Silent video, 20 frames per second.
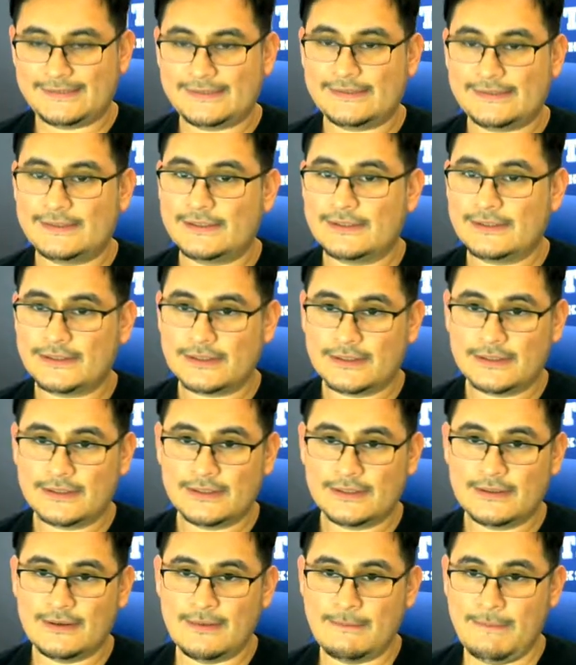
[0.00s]
Eight,
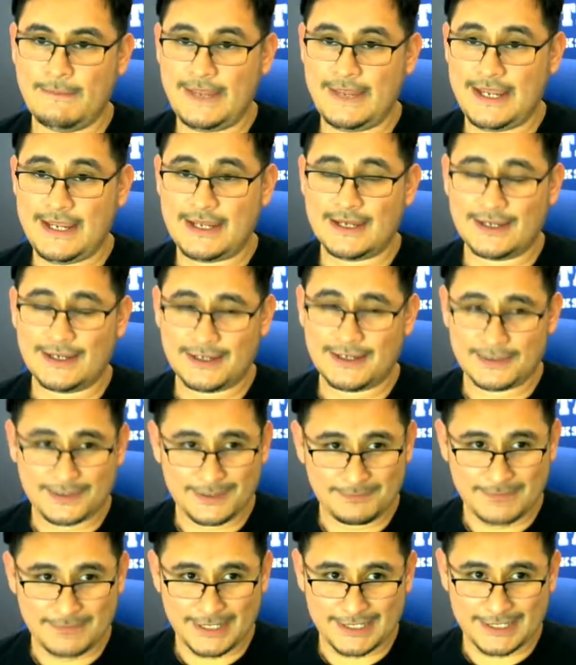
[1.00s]

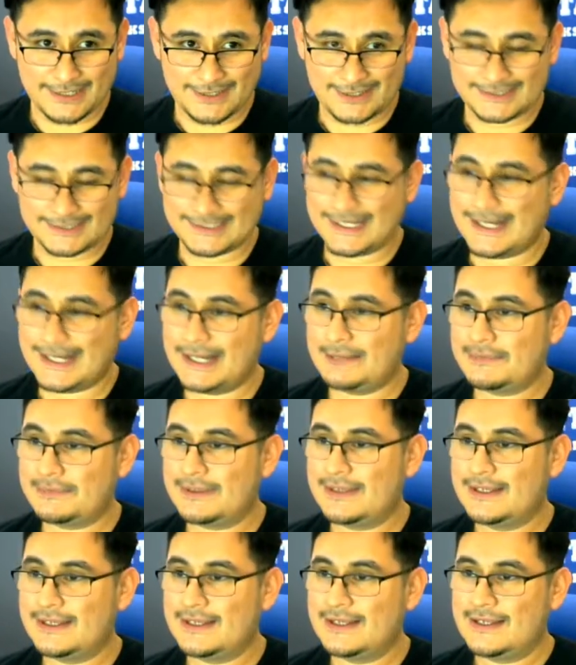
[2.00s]
Ming making it on
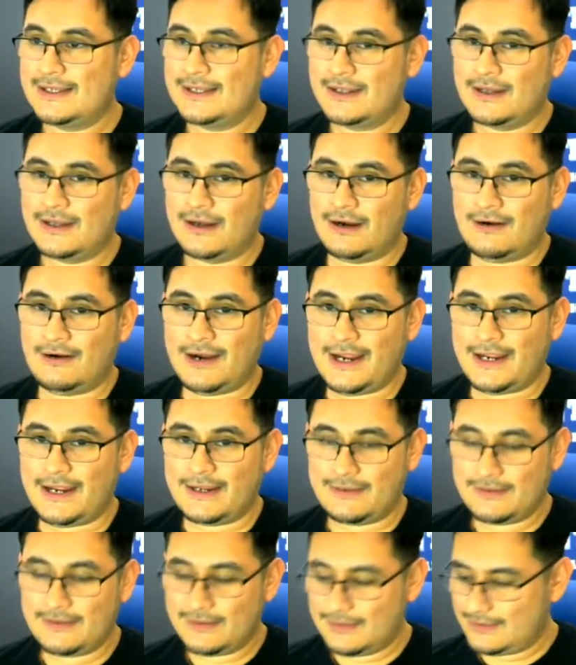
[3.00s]
top.
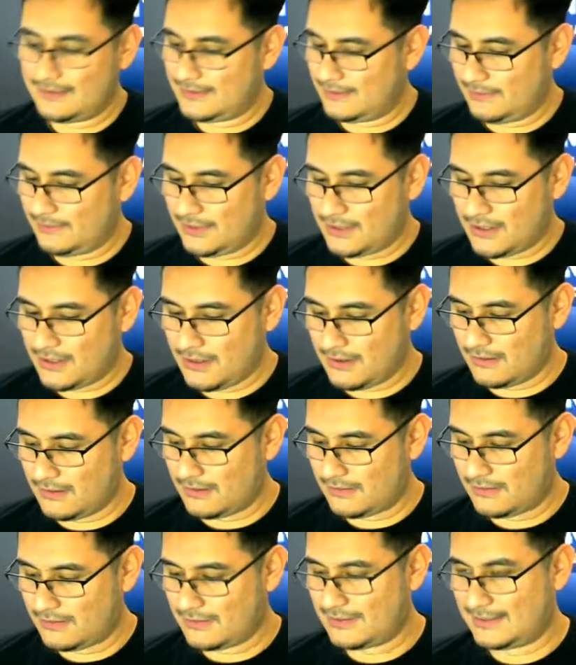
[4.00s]
All right, here we
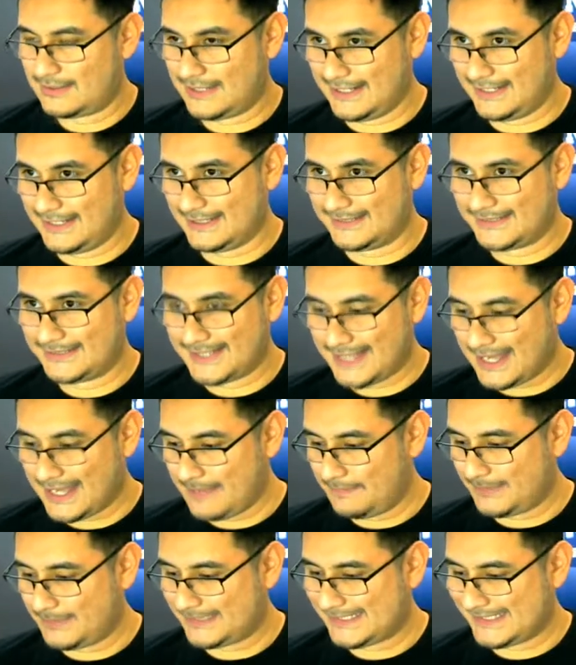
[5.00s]
go. I need the
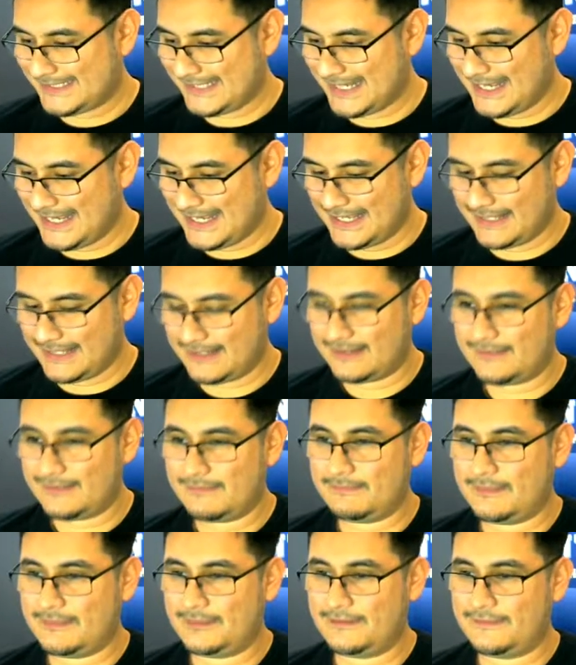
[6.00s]
top
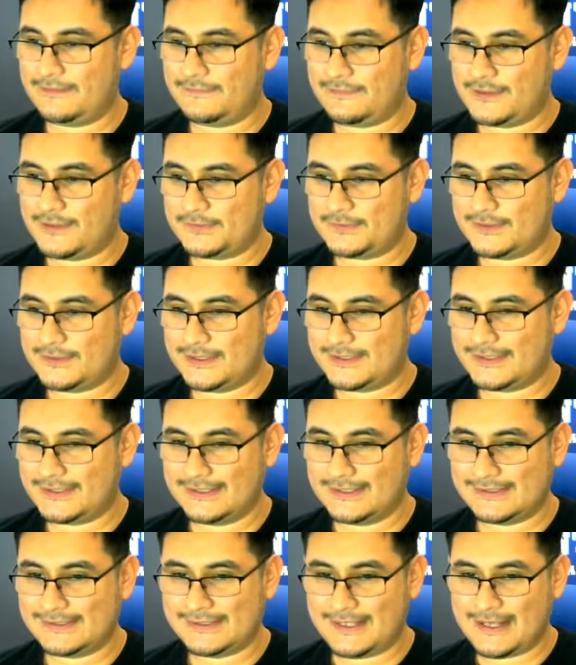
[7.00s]
10 but the
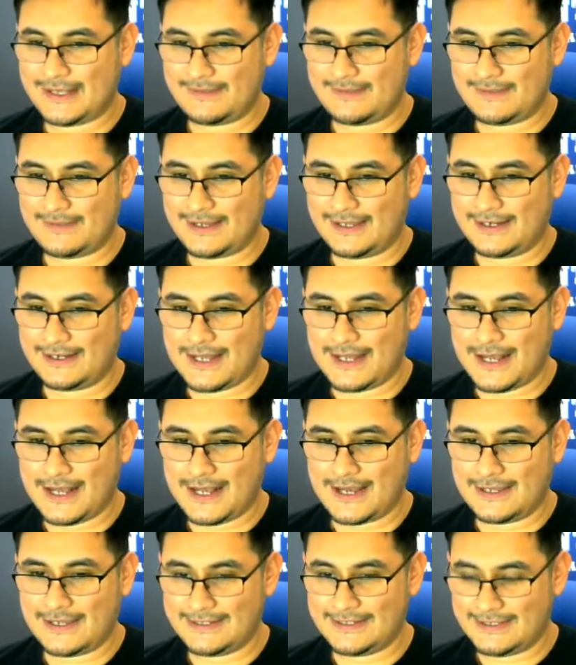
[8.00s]
first person on top
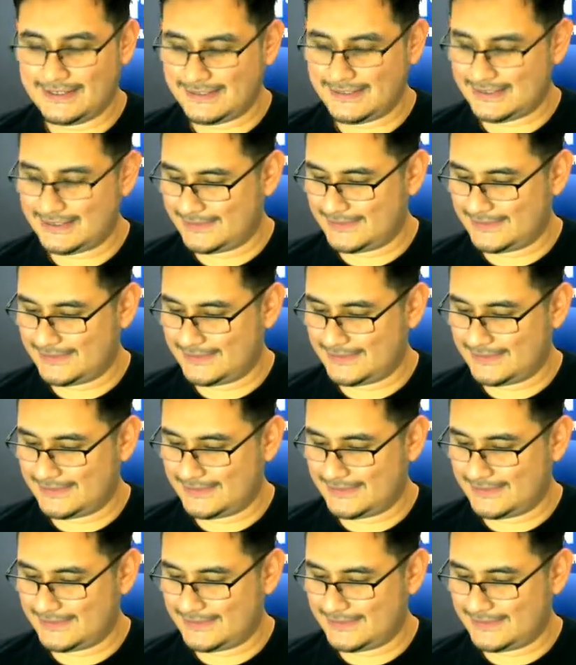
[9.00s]
on 9